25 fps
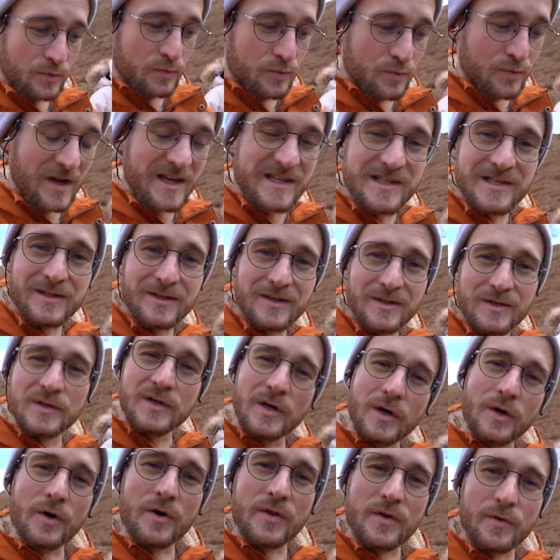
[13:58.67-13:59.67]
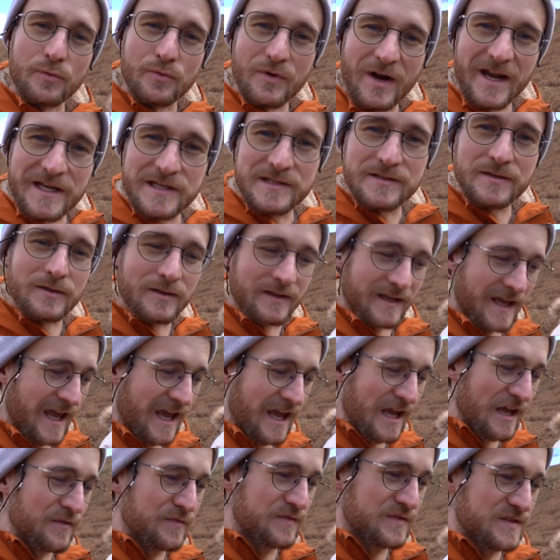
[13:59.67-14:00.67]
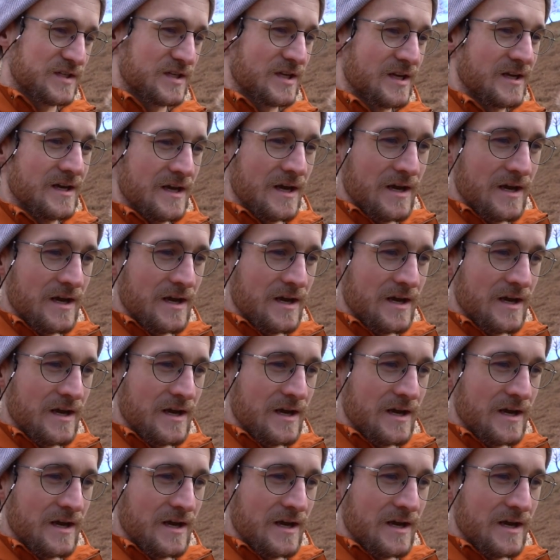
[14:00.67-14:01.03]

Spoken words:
Rydal or the Rydal Caves,